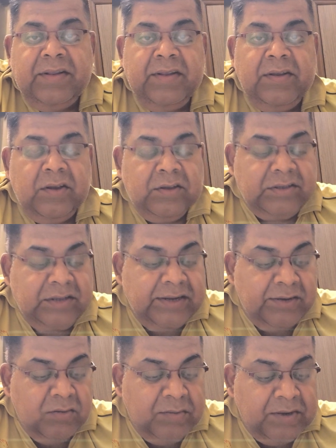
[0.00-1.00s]
In the yolk
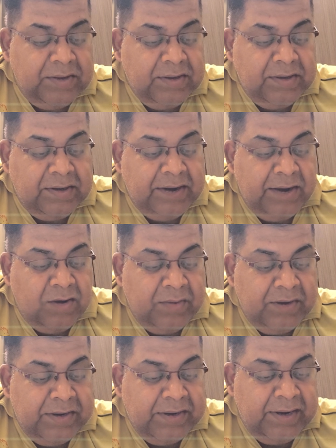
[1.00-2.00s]
sac tumor, the
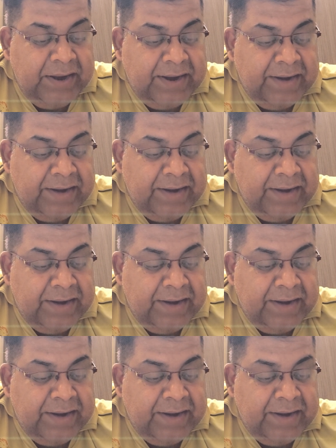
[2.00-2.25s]
endometrial